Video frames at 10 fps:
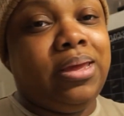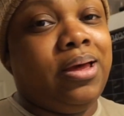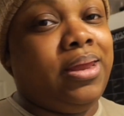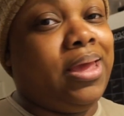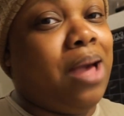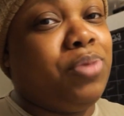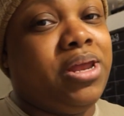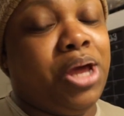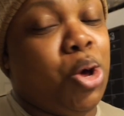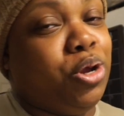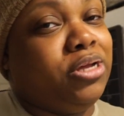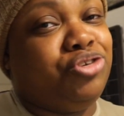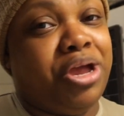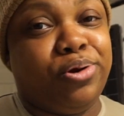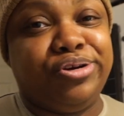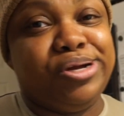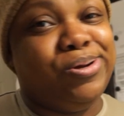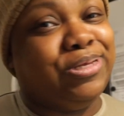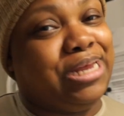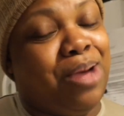honey, I'm gonna go to Trader
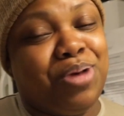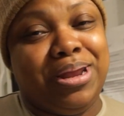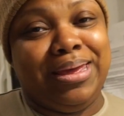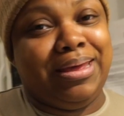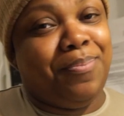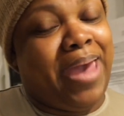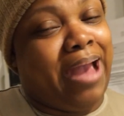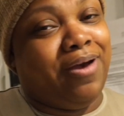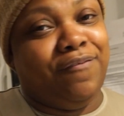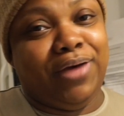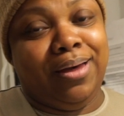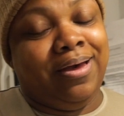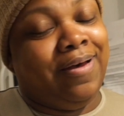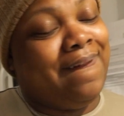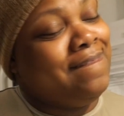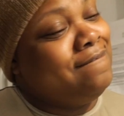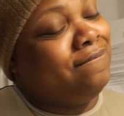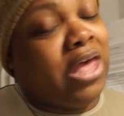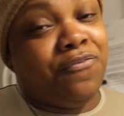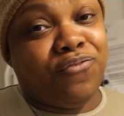Joe's and I'm gonna get a pack of
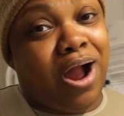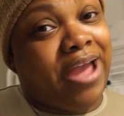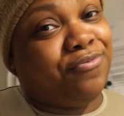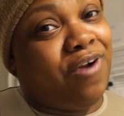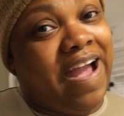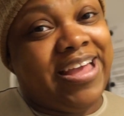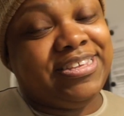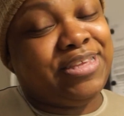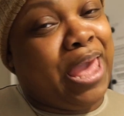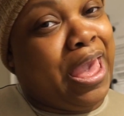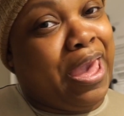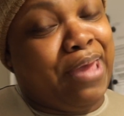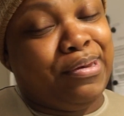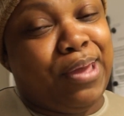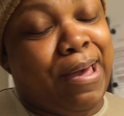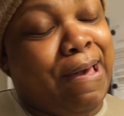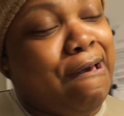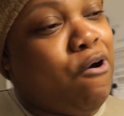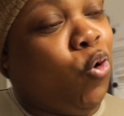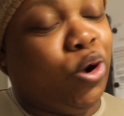fried rice and
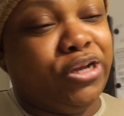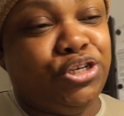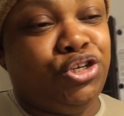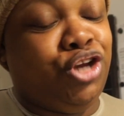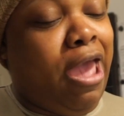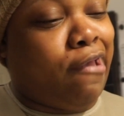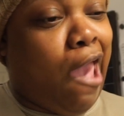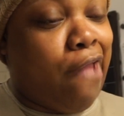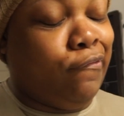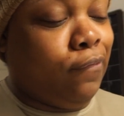orange chicken,